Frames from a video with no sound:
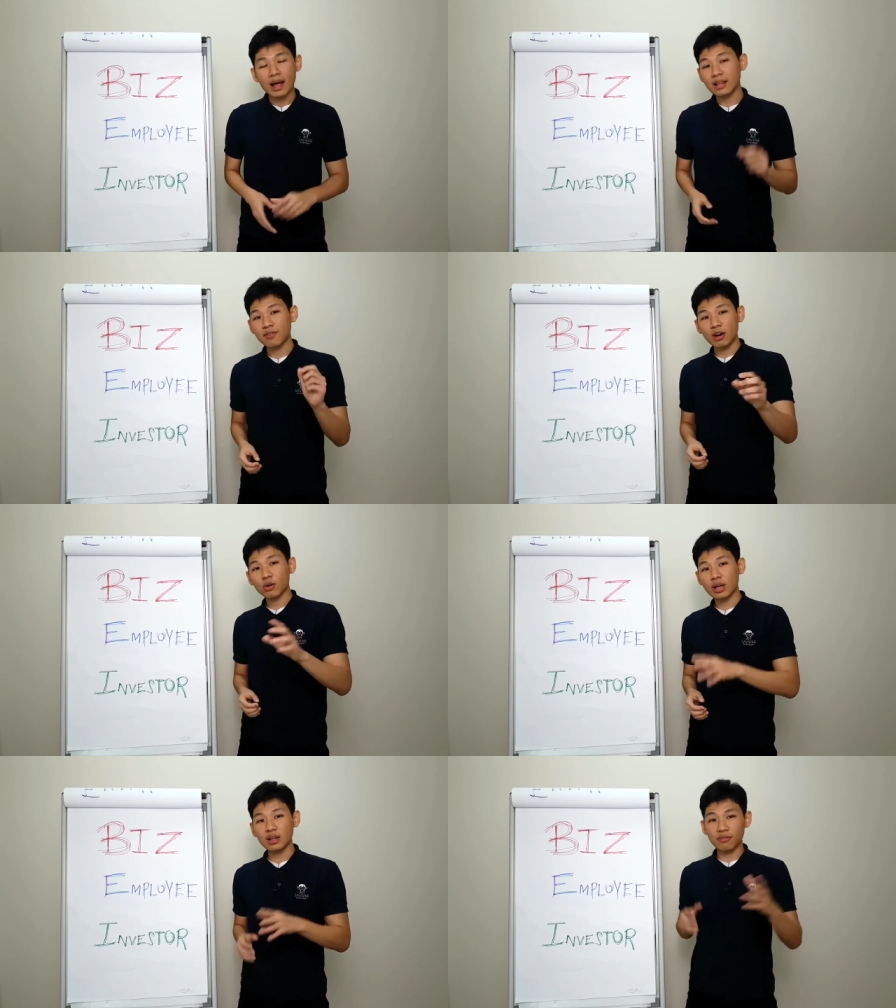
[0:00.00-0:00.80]
And if you're
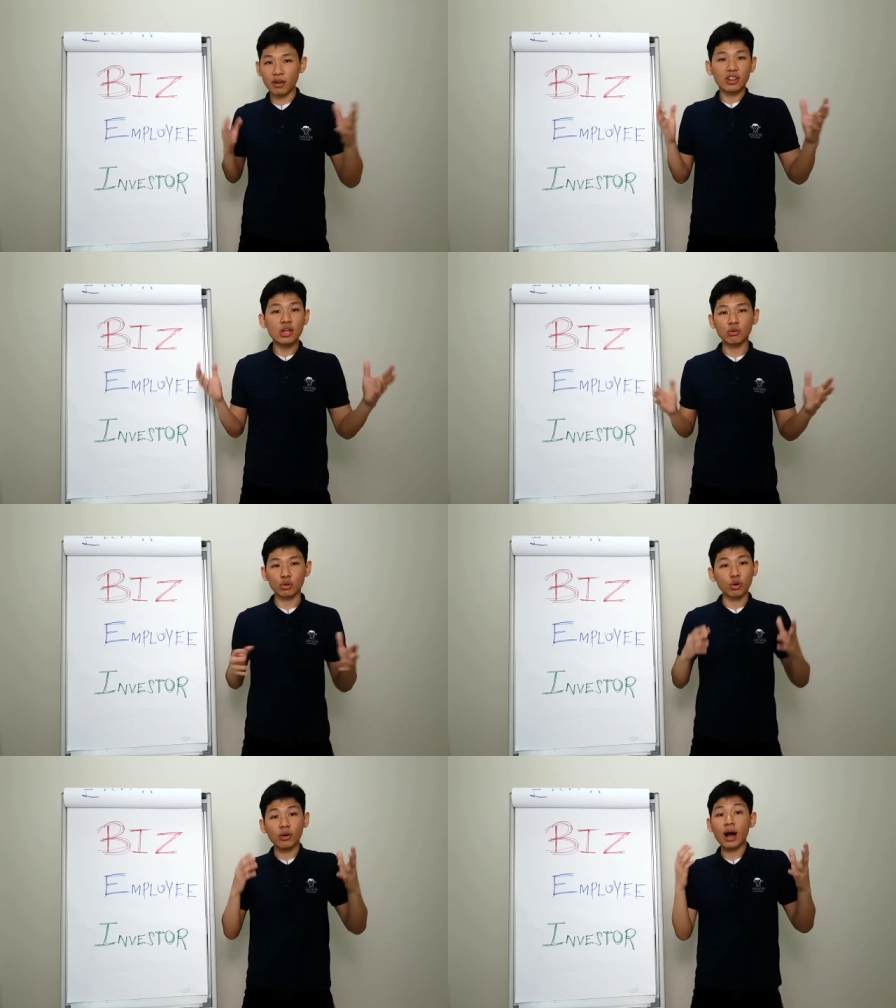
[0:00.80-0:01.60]
looking, if you're new,
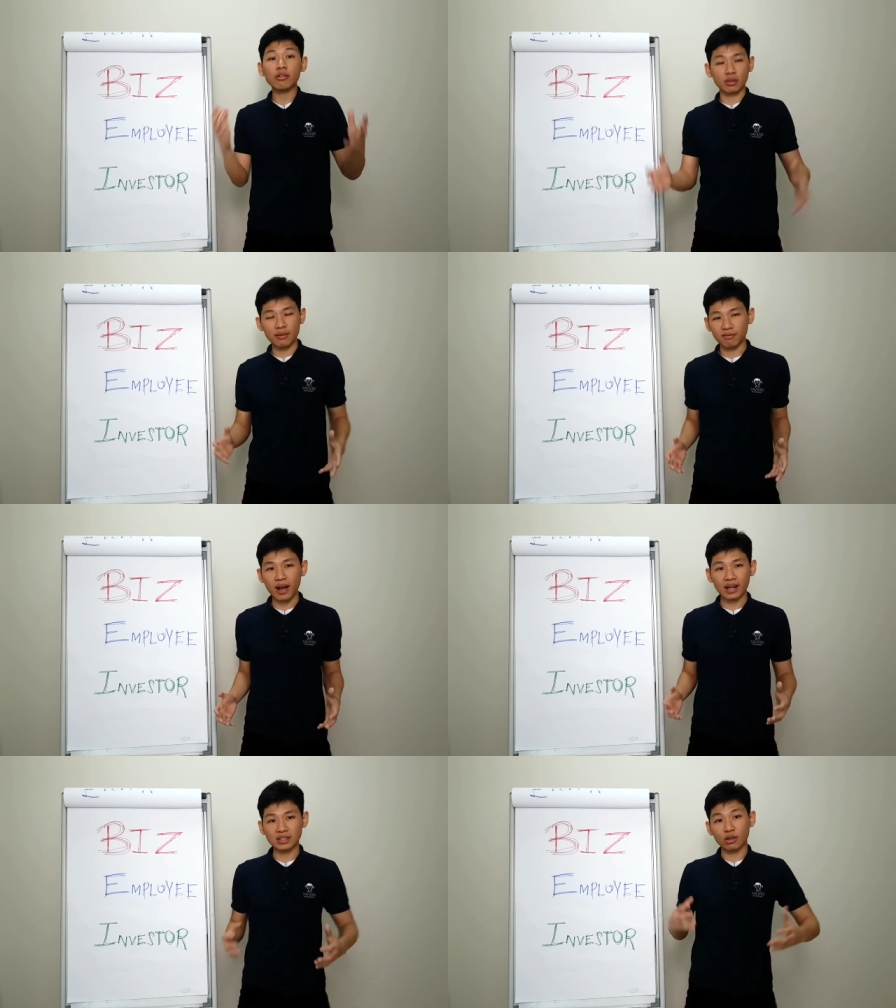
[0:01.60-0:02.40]
you don't know how to
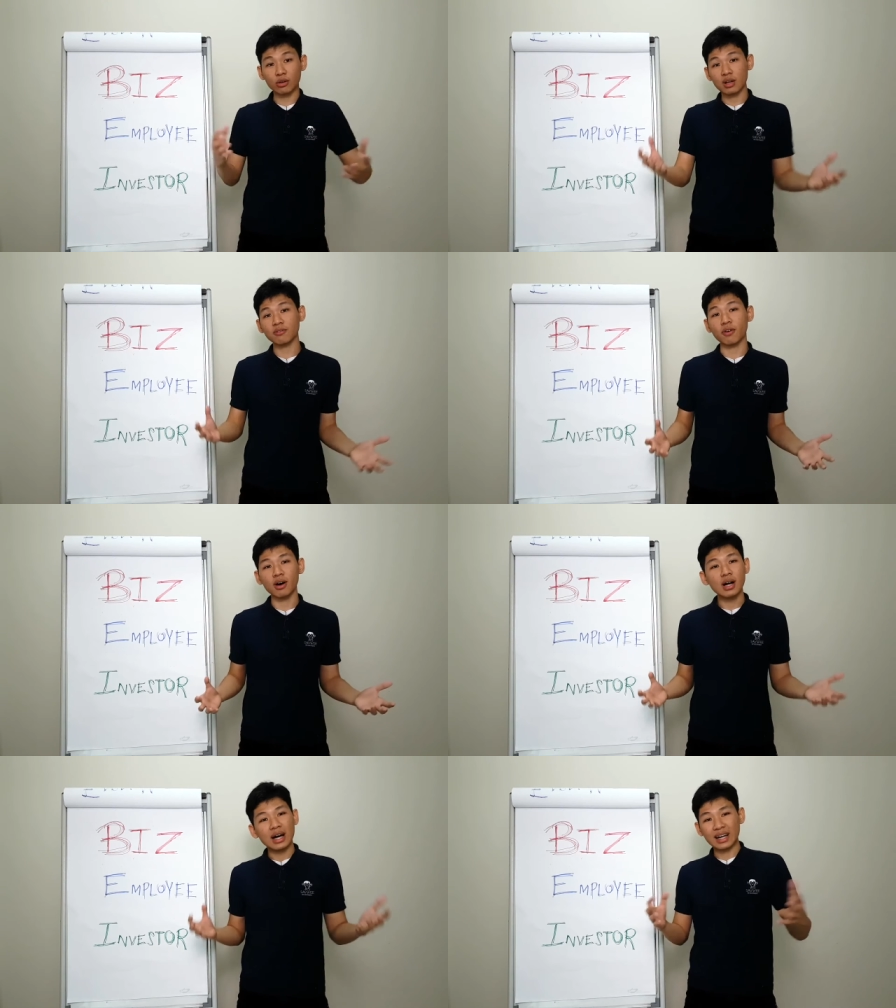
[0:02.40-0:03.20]
invest, you're looking
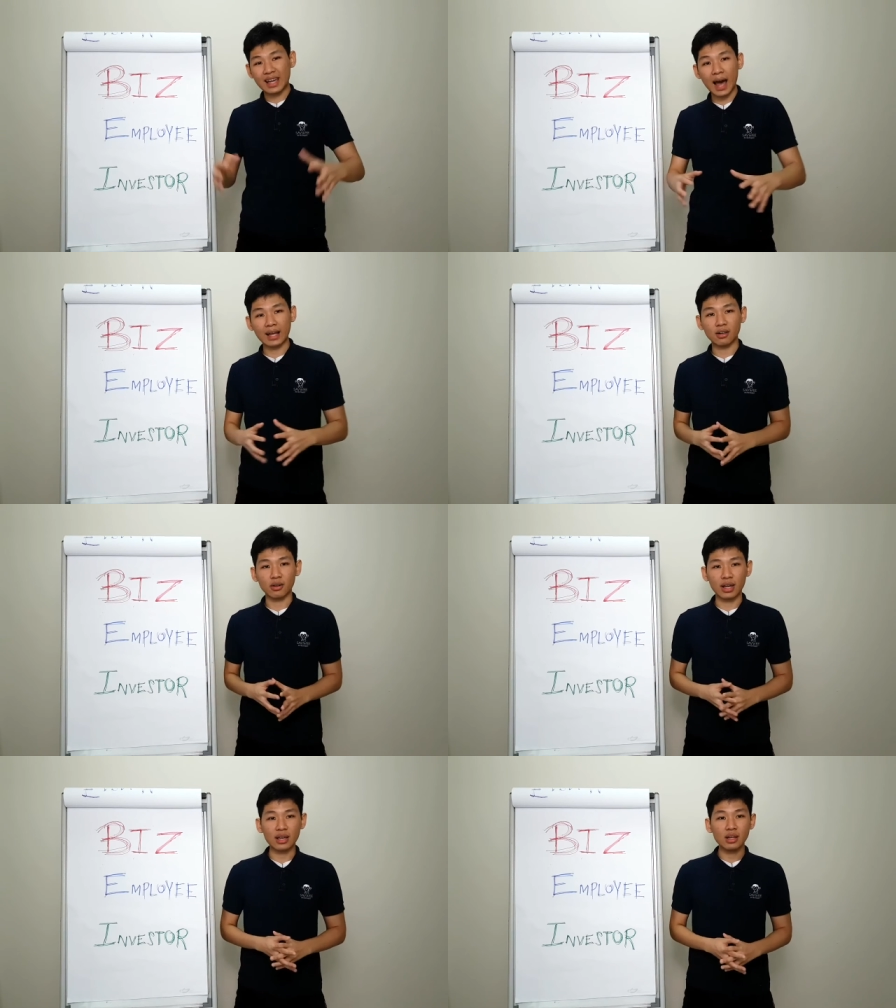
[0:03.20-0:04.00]
for a guide,
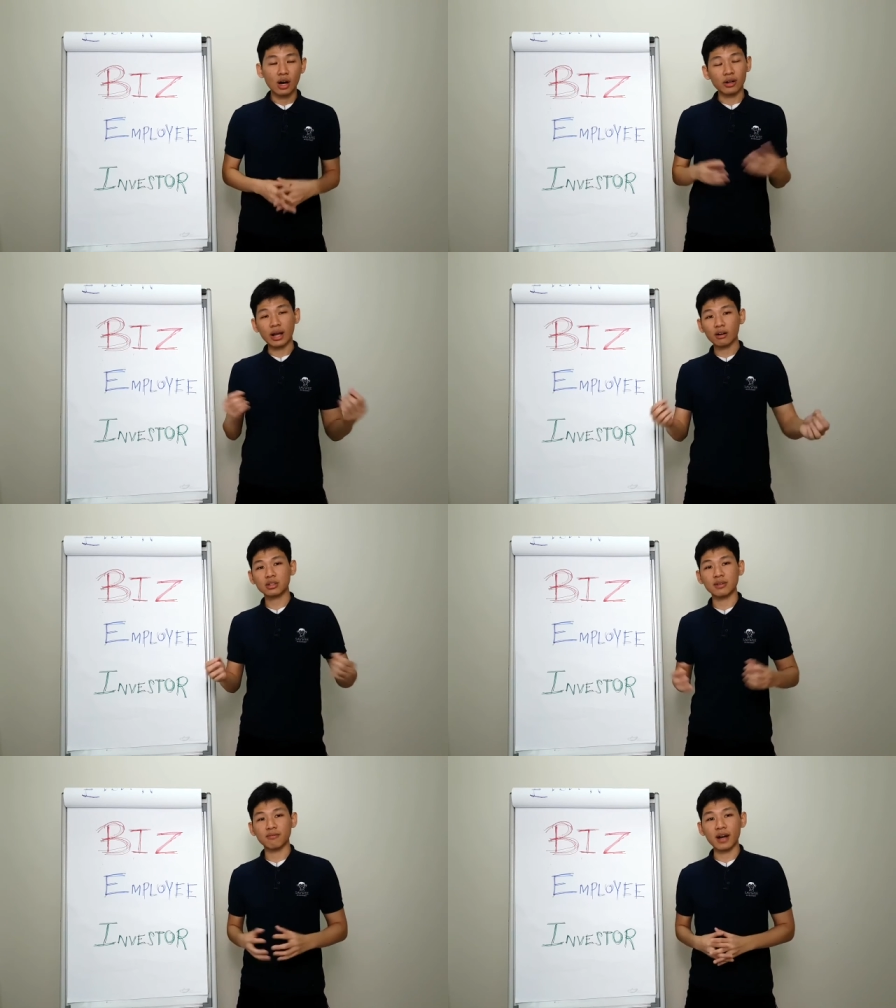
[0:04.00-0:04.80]
okay, on how
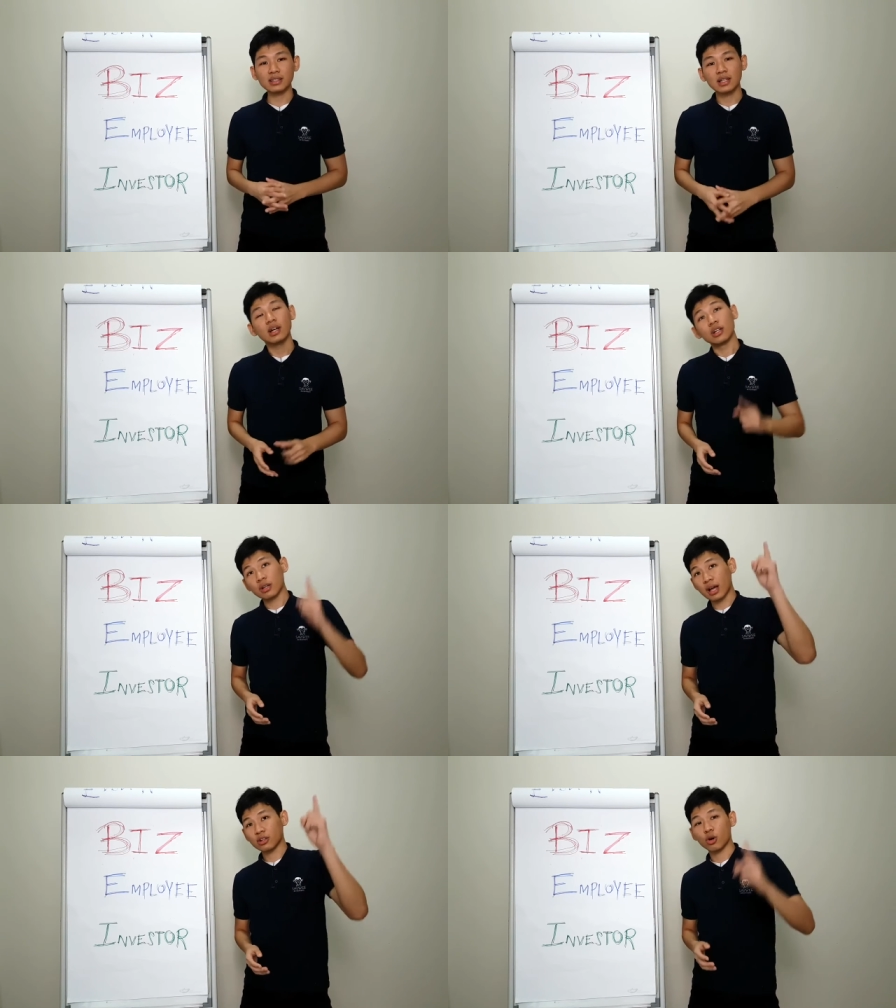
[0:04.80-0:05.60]
to invest,
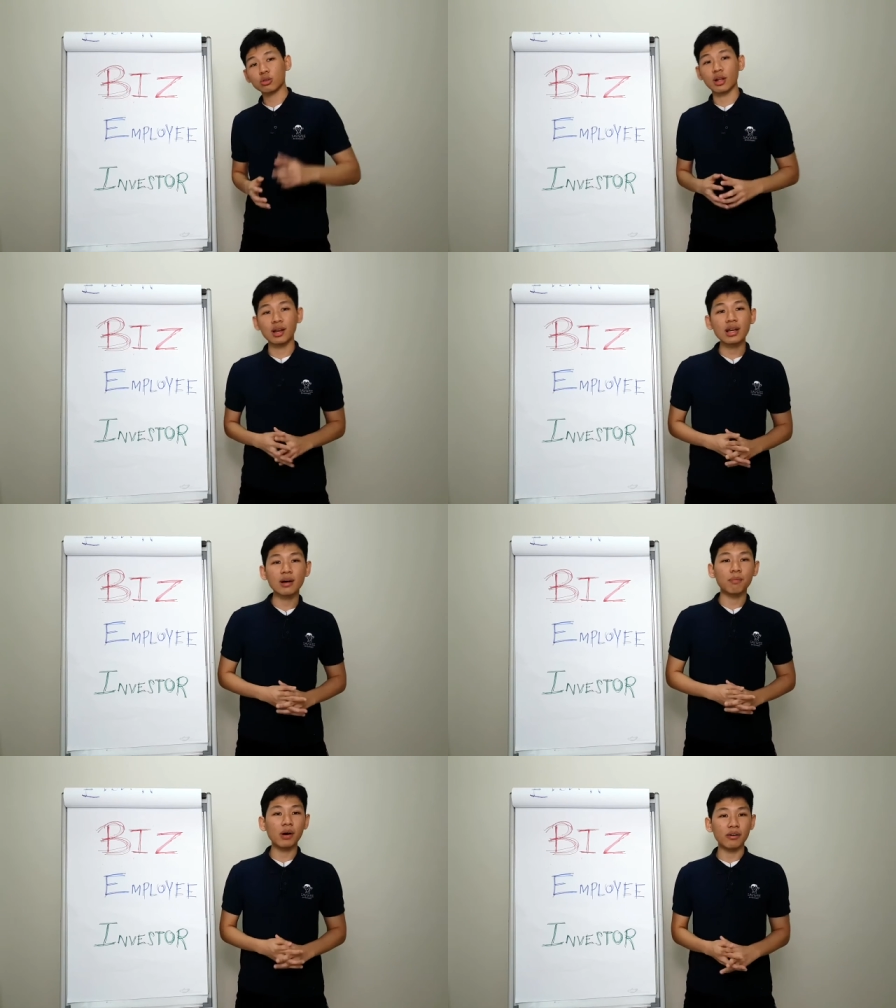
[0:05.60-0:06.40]
you can go to the
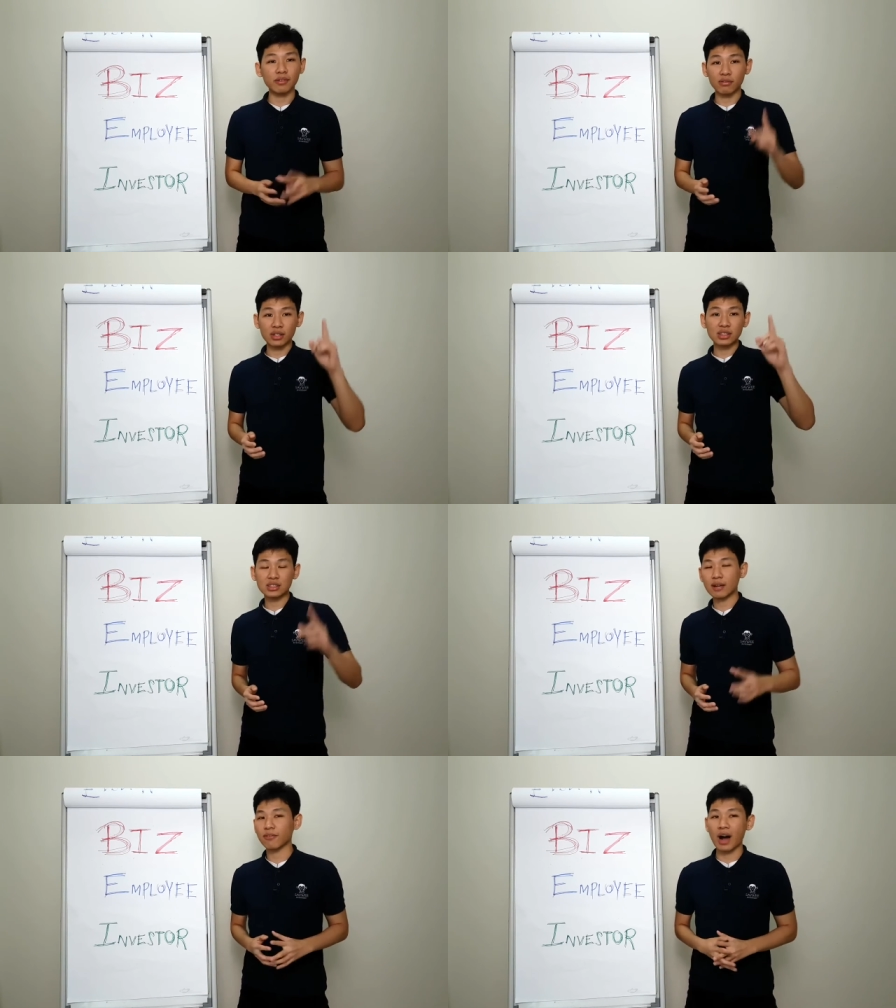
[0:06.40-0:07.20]
link above and
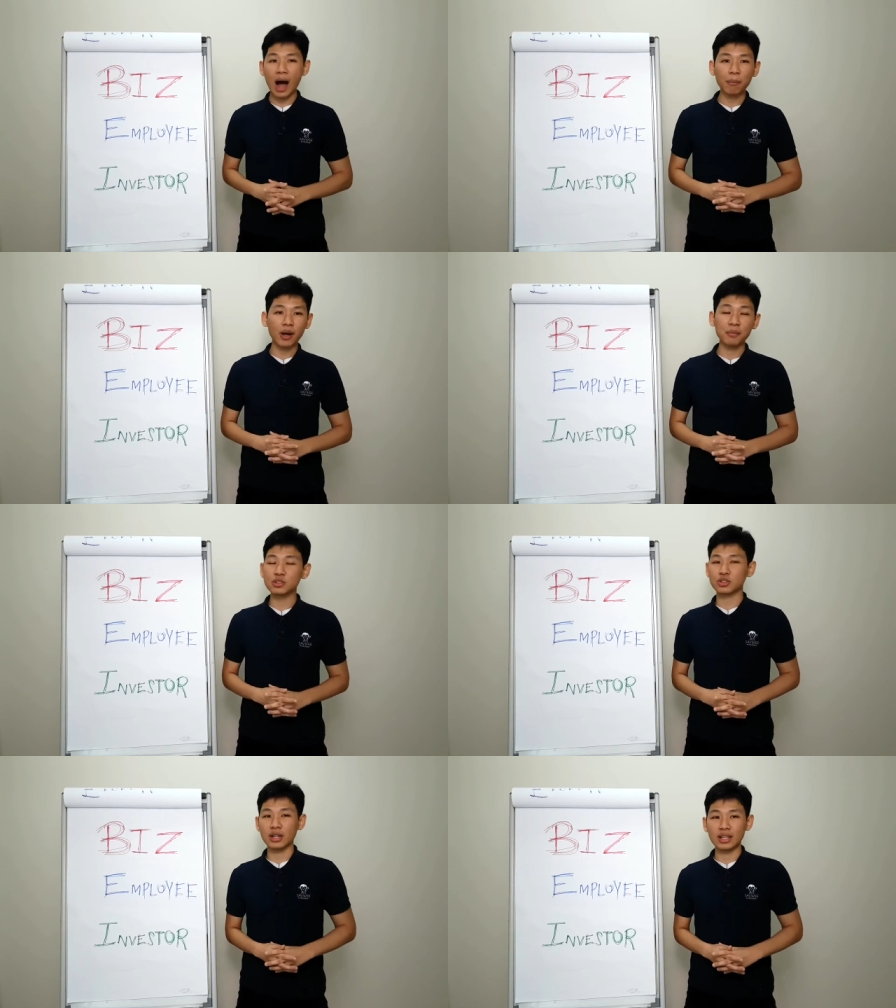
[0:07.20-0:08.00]
register for our
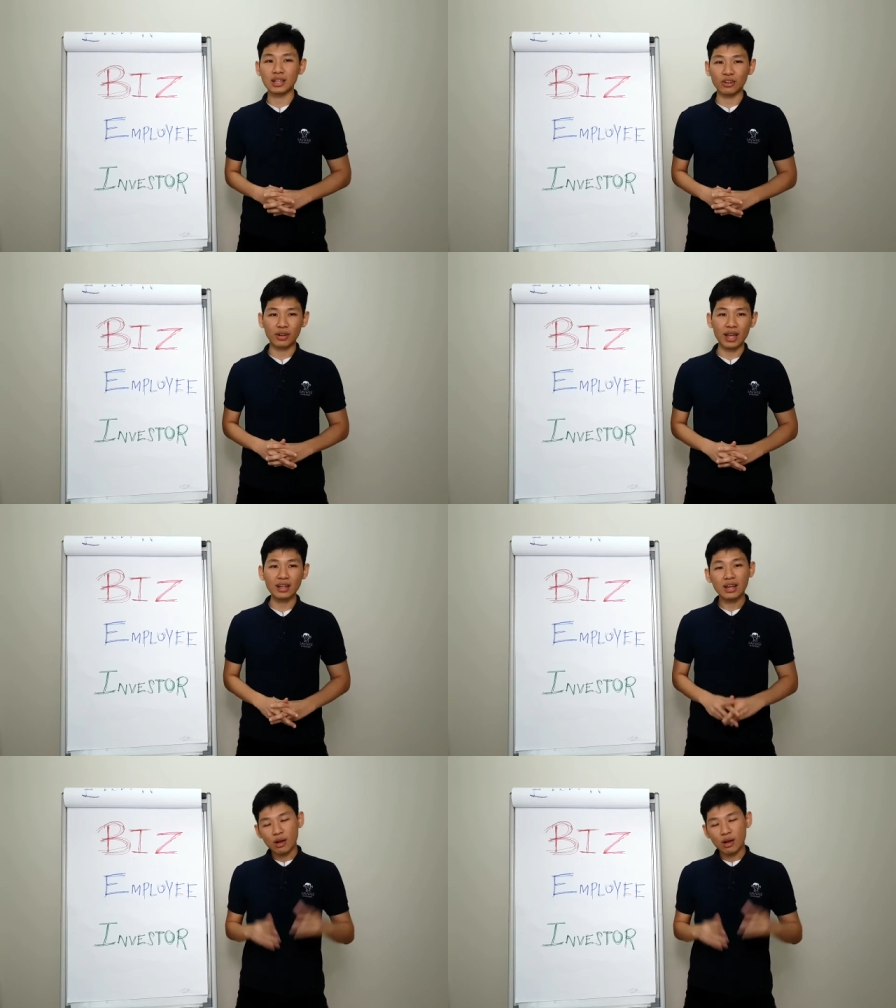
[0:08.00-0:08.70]
upcoming training, okay?